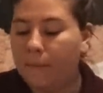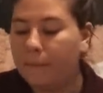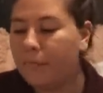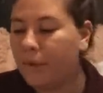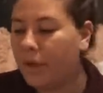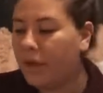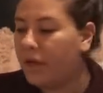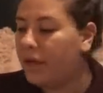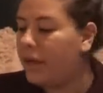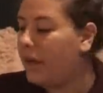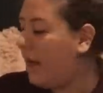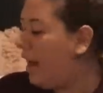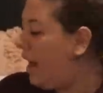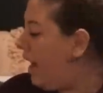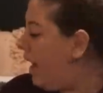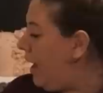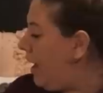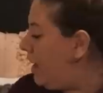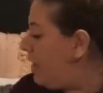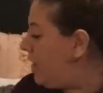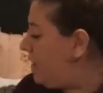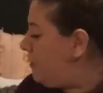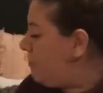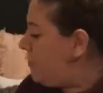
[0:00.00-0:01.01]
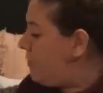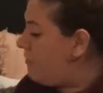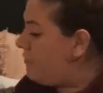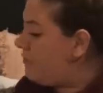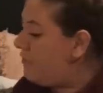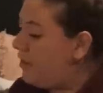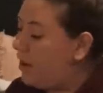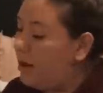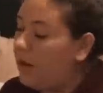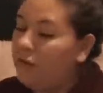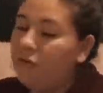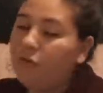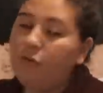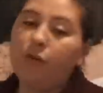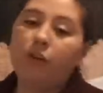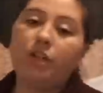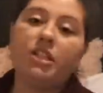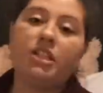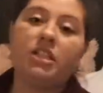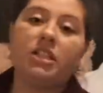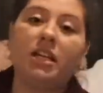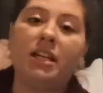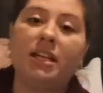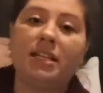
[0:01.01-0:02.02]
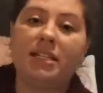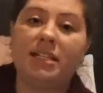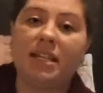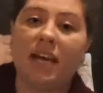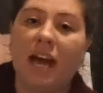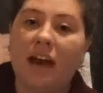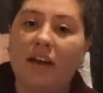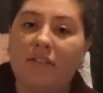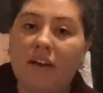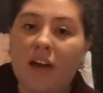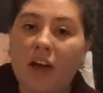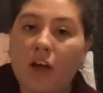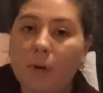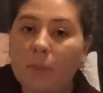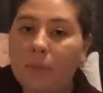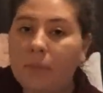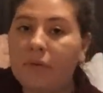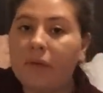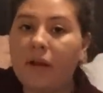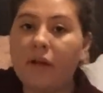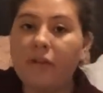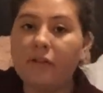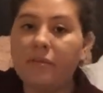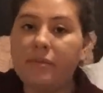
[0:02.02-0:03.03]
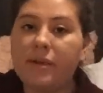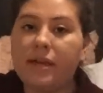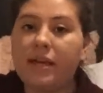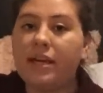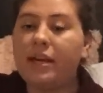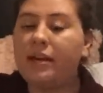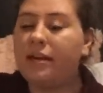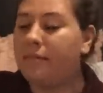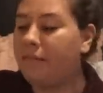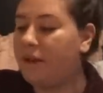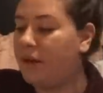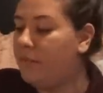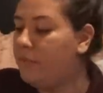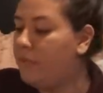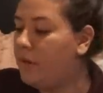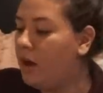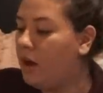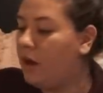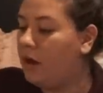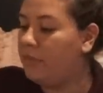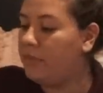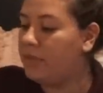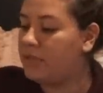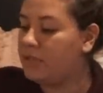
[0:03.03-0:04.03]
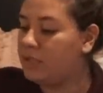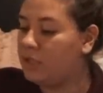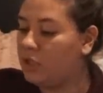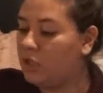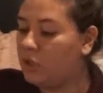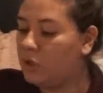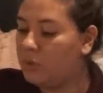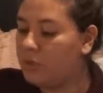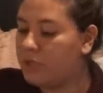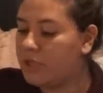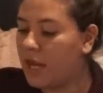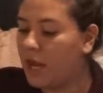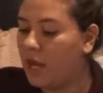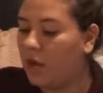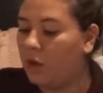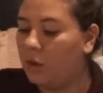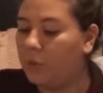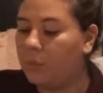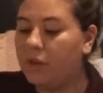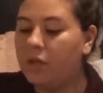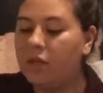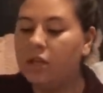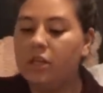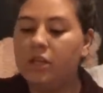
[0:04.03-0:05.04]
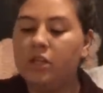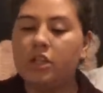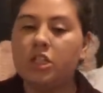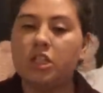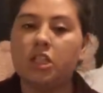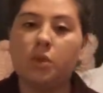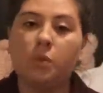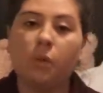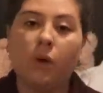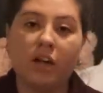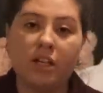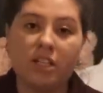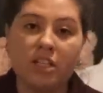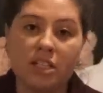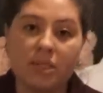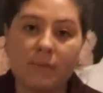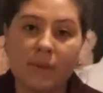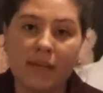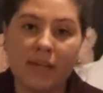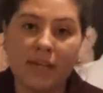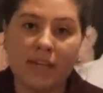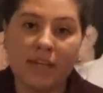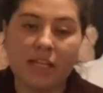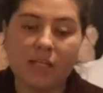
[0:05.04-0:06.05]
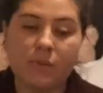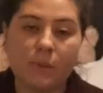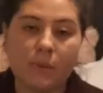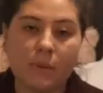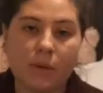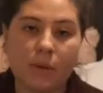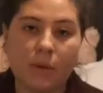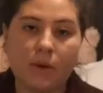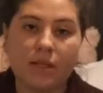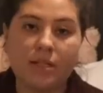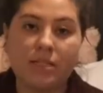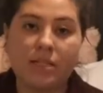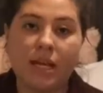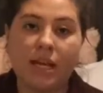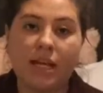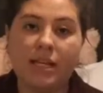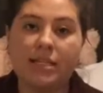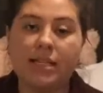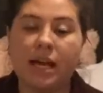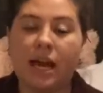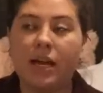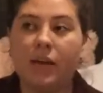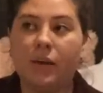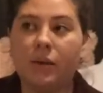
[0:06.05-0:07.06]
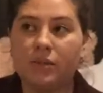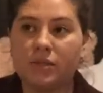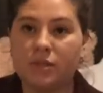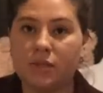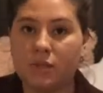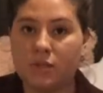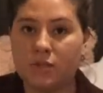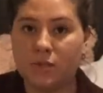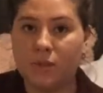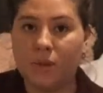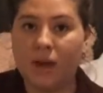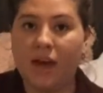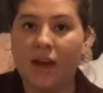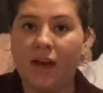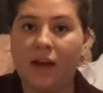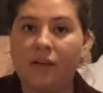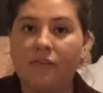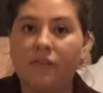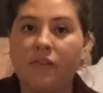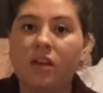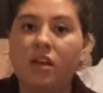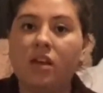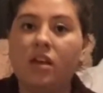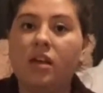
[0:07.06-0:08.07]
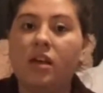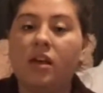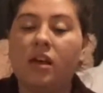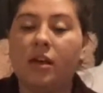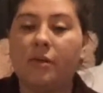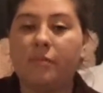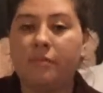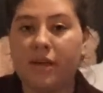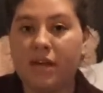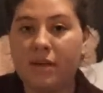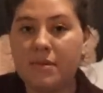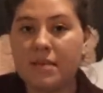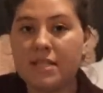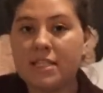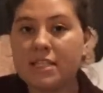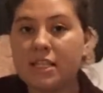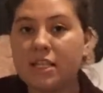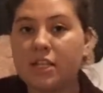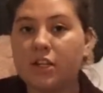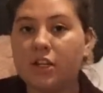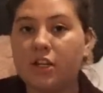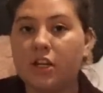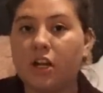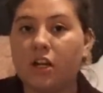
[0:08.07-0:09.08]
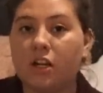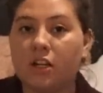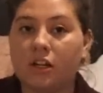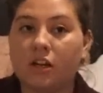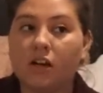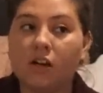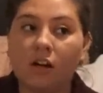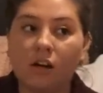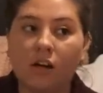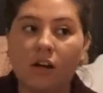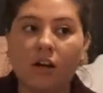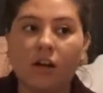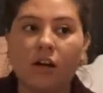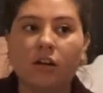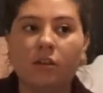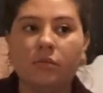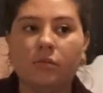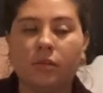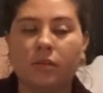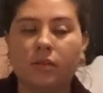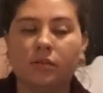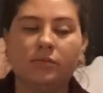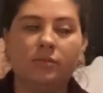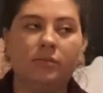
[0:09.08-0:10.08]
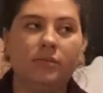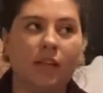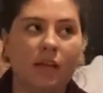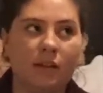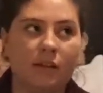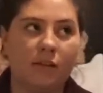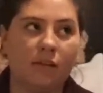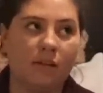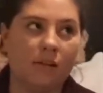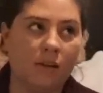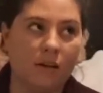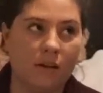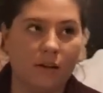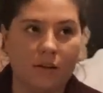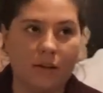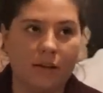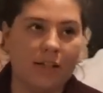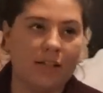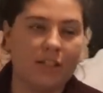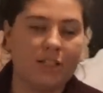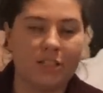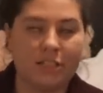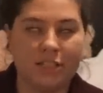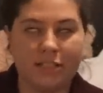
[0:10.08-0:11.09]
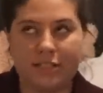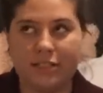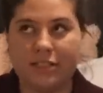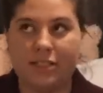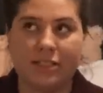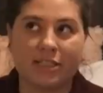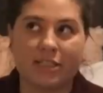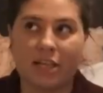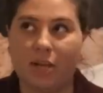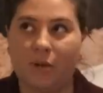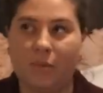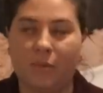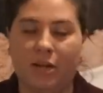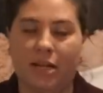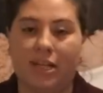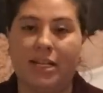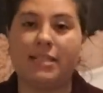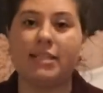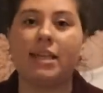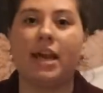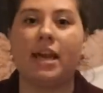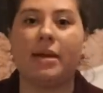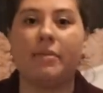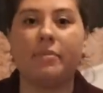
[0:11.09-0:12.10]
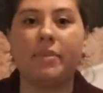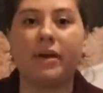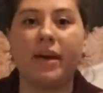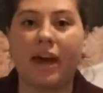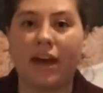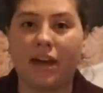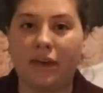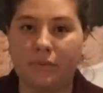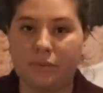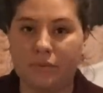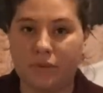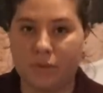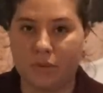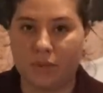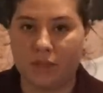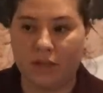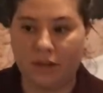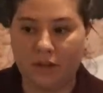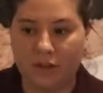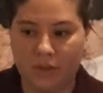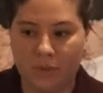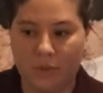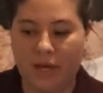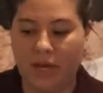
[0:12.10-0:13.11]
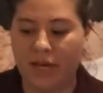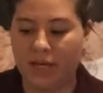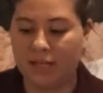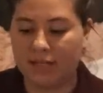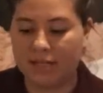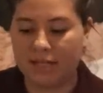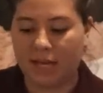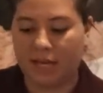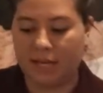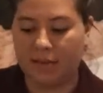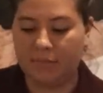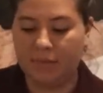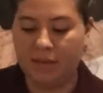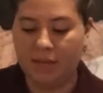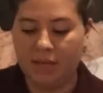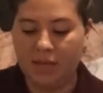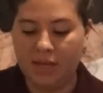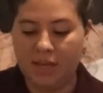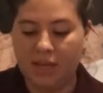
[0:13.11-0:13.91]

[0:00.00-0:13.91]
but I am very fortunate to have help around me. My mom is a huge help. She watches my kids when we go on dates. I also do have a babysitter on call. Well, not on call, like she doesn't just come when I say, but I do let her know ahead of time